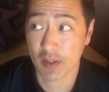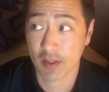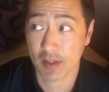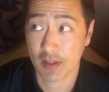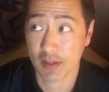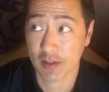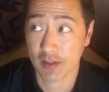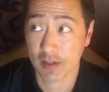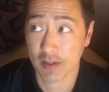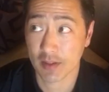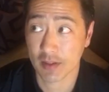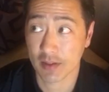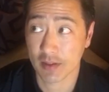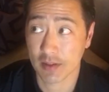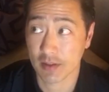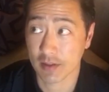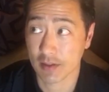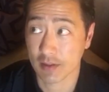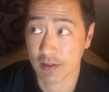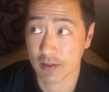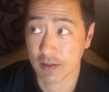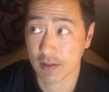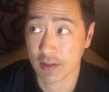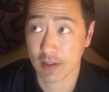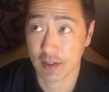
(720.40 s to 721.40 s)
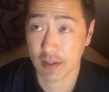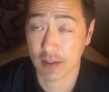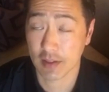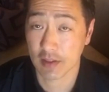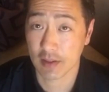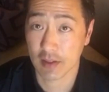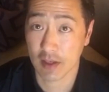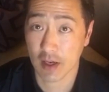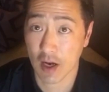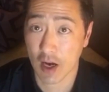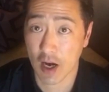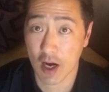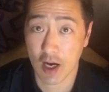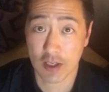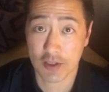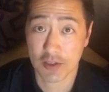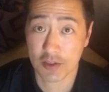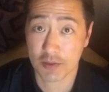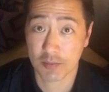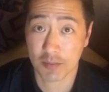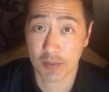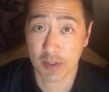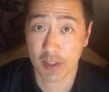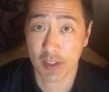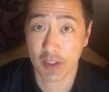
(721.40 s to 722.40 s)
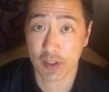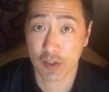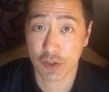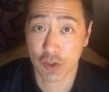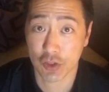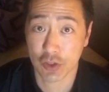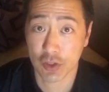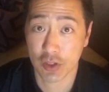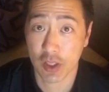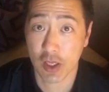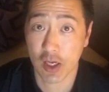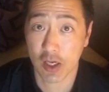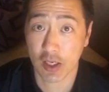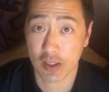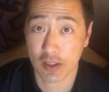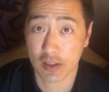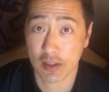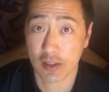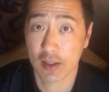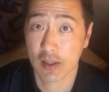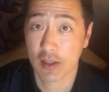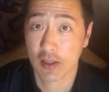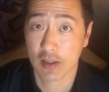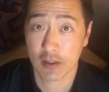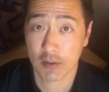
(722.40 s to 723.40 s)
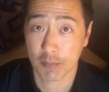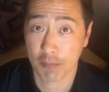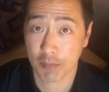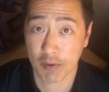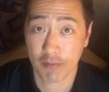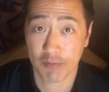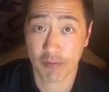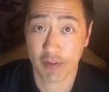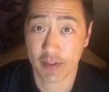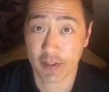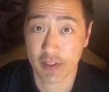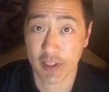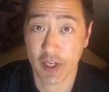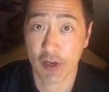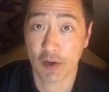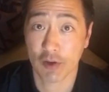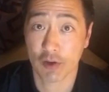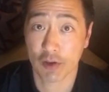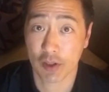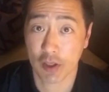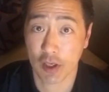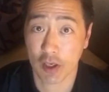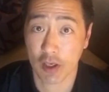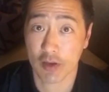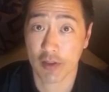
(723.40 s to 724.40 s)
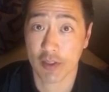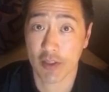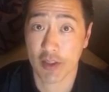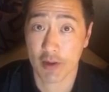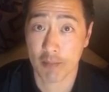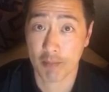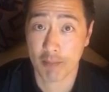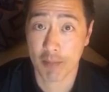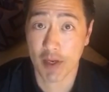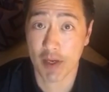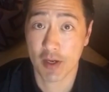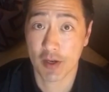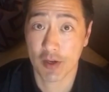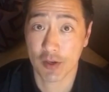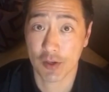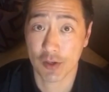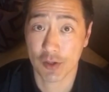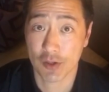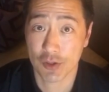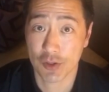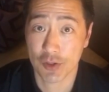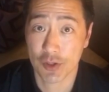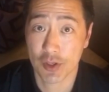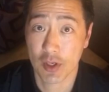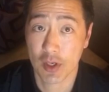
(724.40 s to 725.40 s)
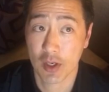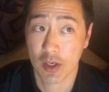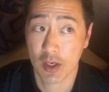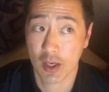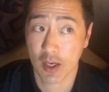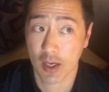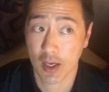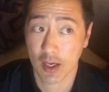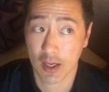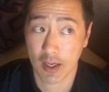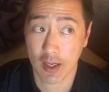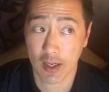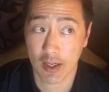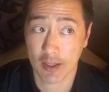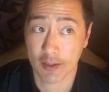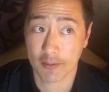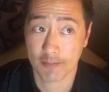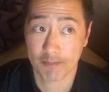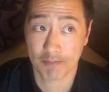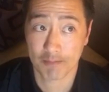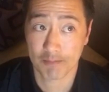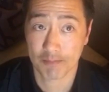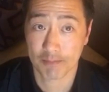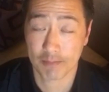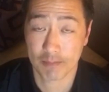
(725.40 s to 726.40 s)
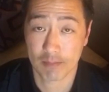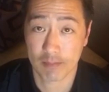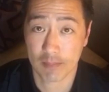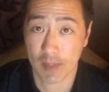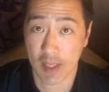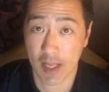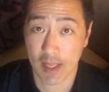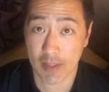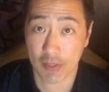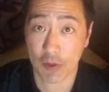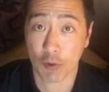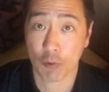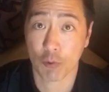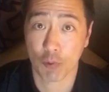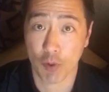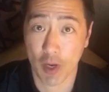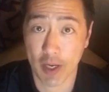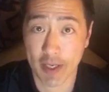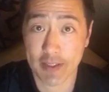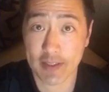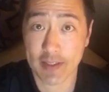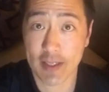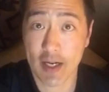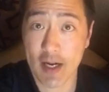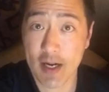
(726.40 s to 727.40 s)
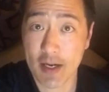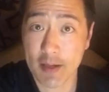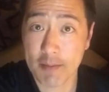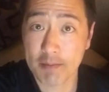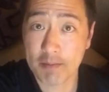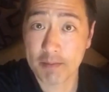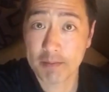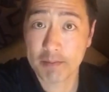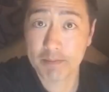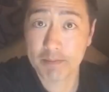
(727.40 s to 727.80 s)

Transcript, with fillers: the the awesomely good luck, the perfect tarot card that appears uh, at the right time.